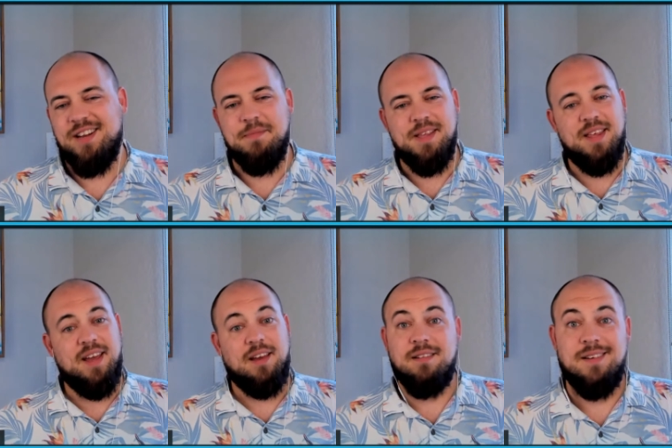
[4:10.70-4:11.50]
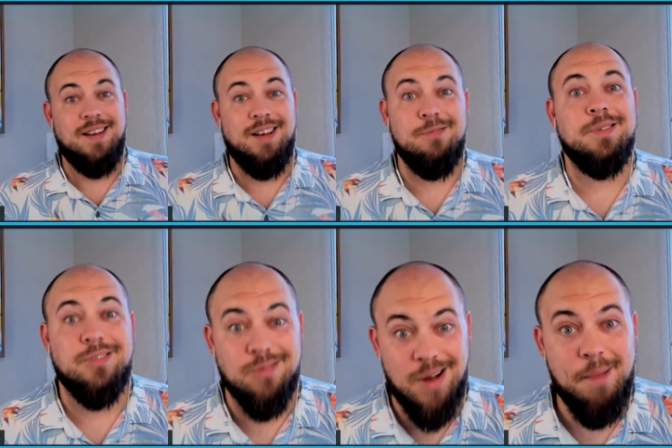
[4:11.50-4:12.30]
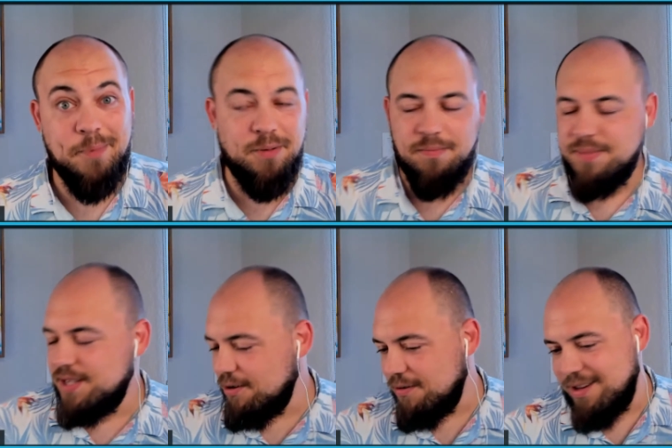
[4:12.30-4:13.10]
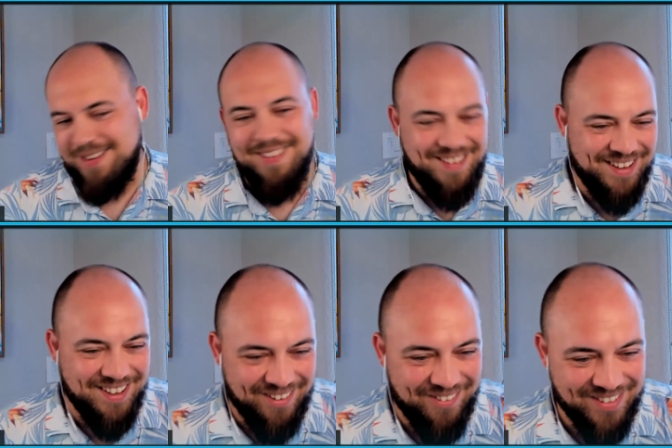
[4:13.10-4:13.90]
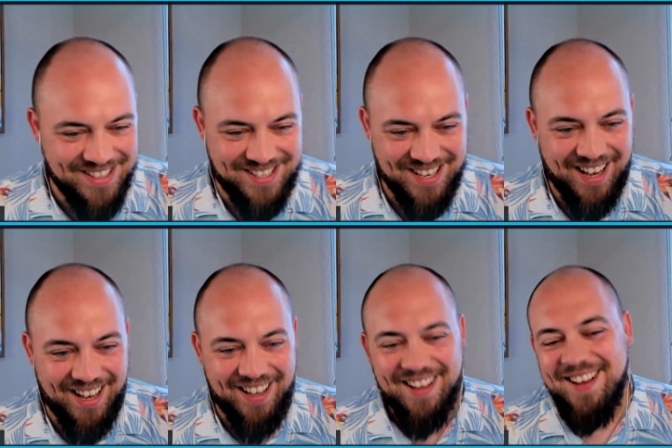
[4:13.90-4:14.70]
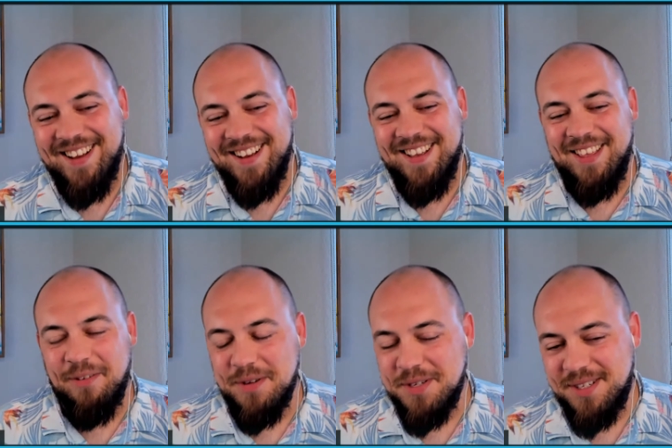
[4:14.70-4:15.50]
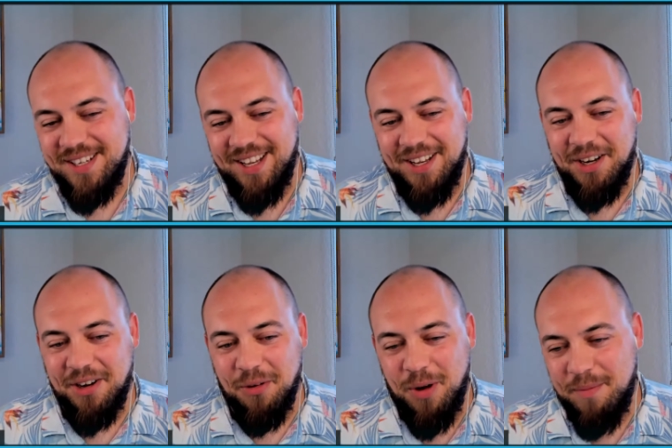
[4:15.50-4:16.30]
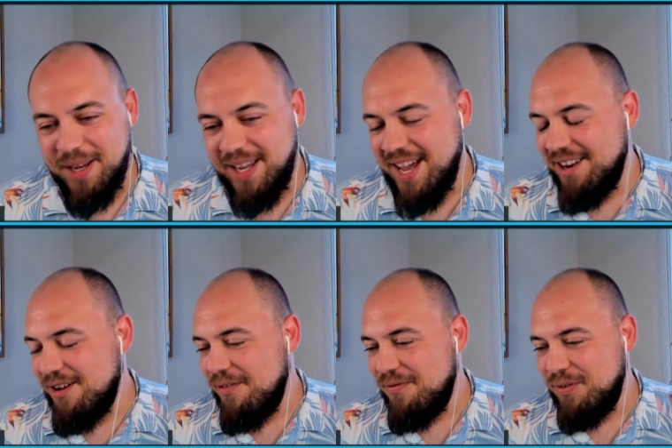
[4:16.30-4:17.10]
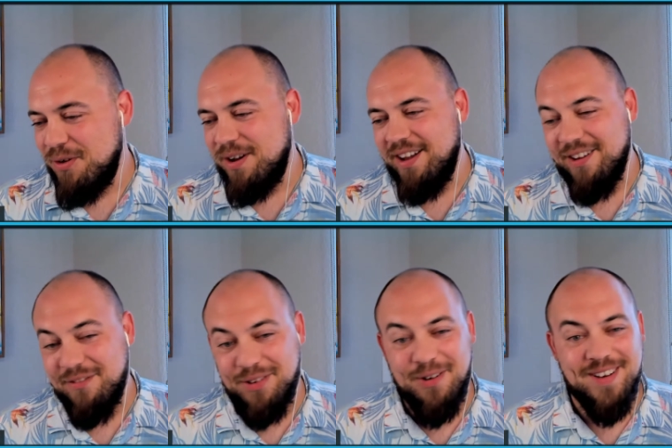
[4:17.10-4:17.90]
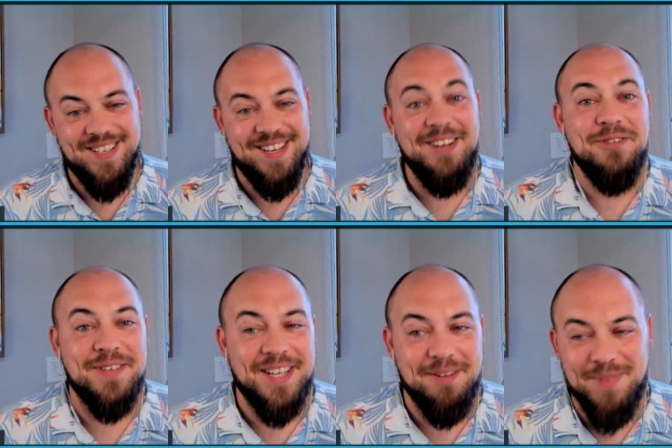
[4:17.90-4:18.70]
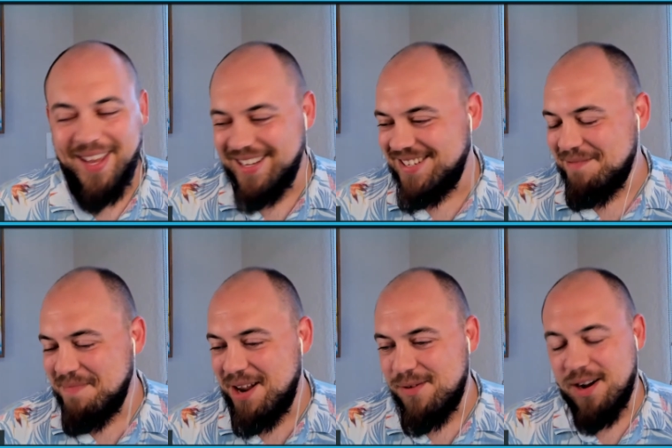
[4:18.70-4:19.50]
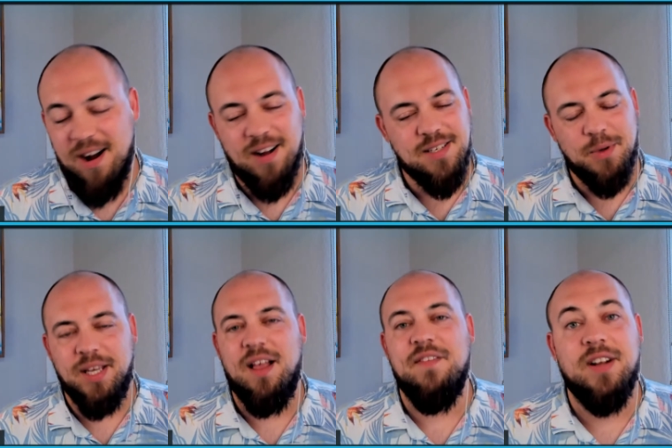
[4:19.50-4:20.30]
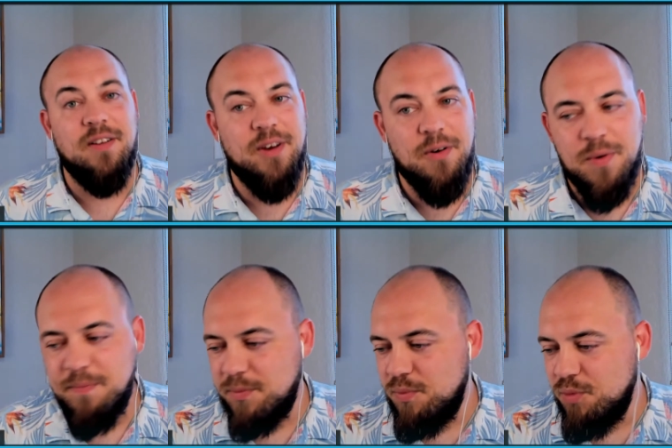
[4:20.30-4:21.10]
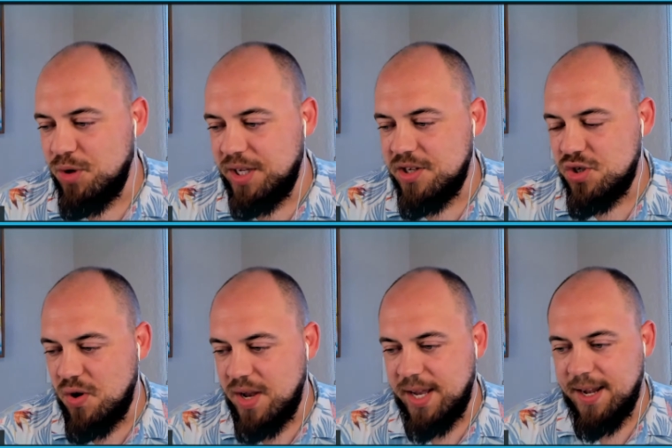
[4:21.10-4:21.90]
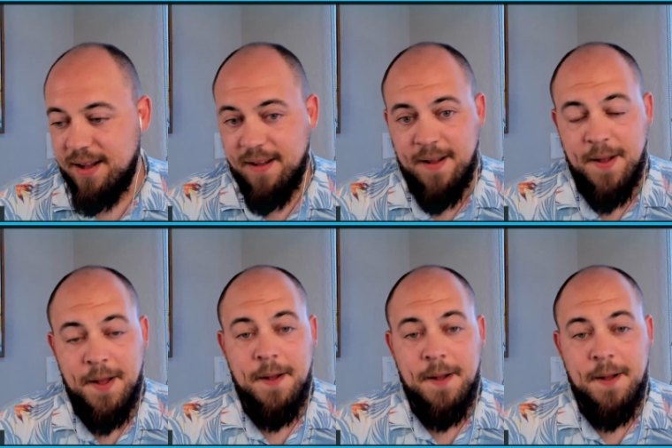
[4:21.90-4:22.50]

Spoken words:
she had to be like, man, I almost dropped them. So that was a good one. But yeah, no, Florida is an interesting place in many regards. I really love it here, though. I'm really enjoying